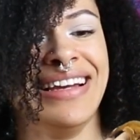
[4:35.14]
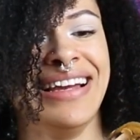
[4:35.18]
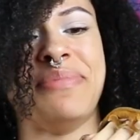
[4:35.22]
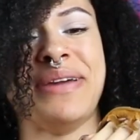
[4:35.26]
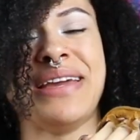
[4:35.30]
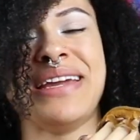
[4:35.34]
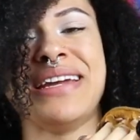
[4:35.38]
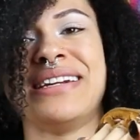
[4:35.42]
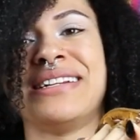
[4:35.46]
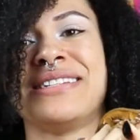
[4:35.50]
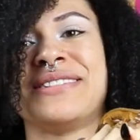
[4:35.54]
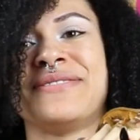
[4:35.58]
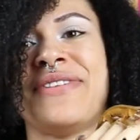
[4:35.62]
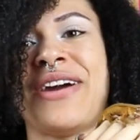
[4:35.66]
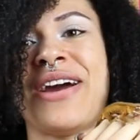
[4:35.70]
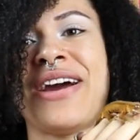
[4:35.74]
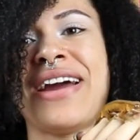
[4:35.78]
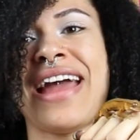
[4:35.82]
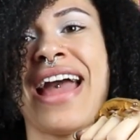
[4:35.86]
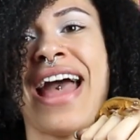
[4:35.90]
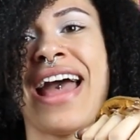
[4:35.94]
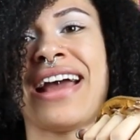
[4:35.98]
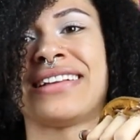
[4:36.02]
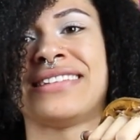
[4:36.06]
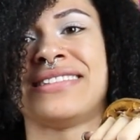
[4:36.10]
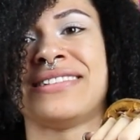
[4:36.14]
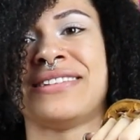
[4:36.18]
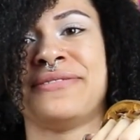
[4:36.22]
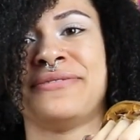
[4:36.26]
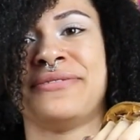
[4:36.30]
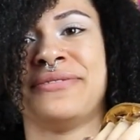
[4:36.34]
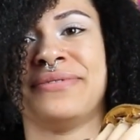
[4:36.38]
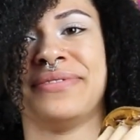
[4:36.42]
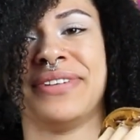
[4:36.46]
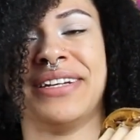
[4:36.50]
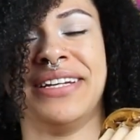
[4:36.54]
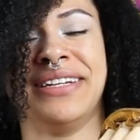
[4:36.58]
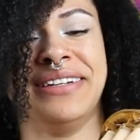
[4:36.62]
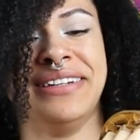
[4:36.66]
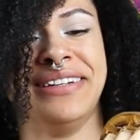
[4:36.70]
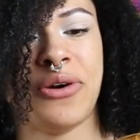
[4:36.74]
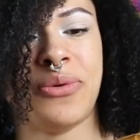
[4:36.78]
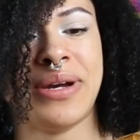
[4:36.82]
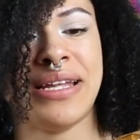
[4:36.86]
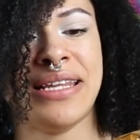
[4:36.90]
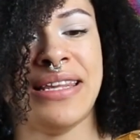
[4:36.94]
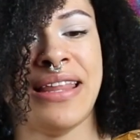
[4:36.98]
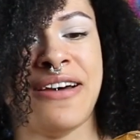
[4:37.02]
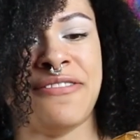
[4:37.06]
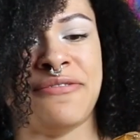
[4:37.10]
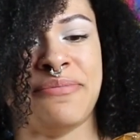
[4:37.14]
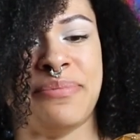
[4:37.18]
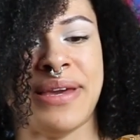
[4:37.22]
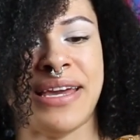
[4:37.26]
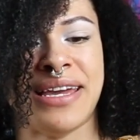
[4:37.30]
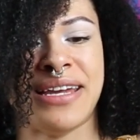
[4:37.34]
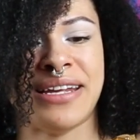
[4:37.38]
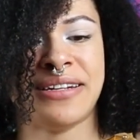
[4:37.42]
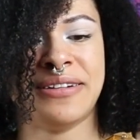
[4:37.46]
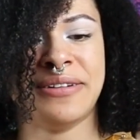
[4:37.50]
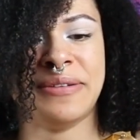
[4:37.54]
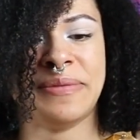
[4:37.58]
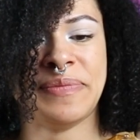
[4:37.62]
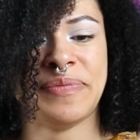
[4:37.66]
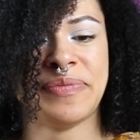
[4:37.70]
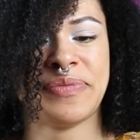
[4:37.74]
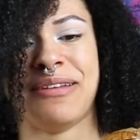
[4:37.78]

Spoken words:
Bean is very active. We love Bean,